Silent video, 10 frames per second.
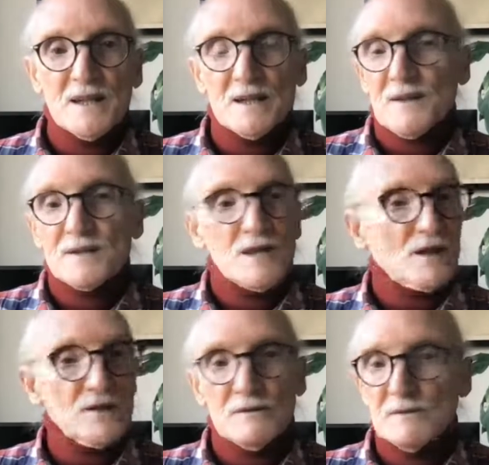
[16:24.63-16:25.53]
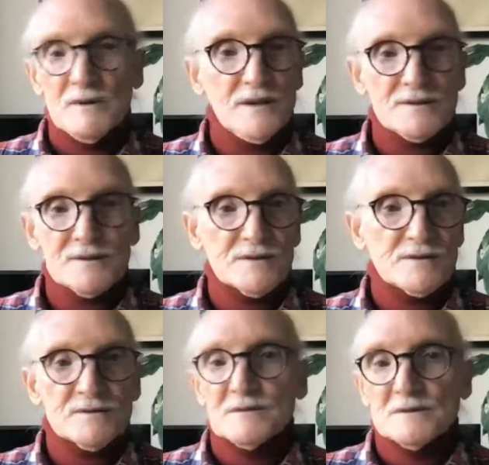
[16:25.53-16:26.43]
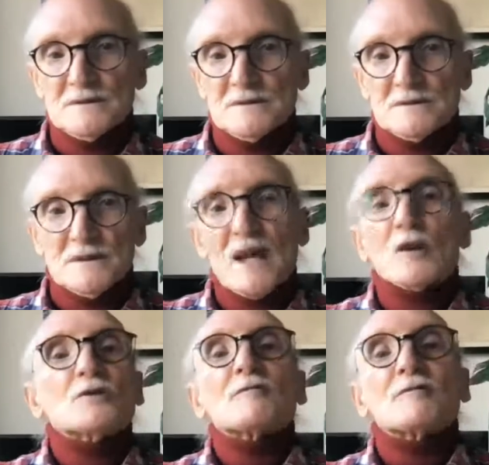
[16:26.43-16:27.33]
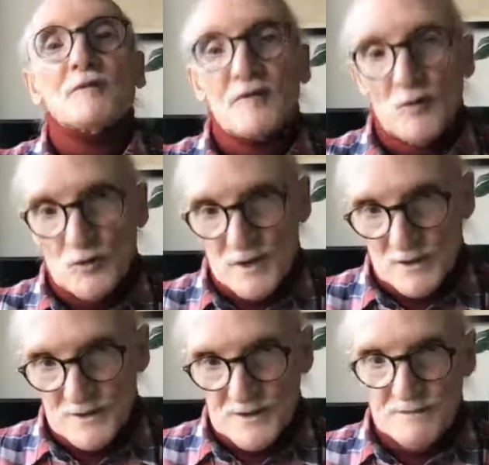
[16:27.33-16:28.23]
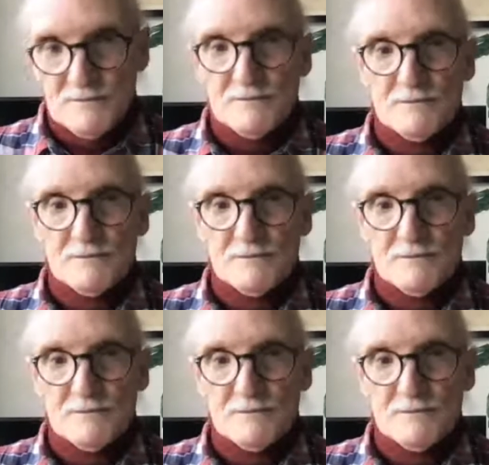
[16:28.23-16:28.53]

And they tell you it's $954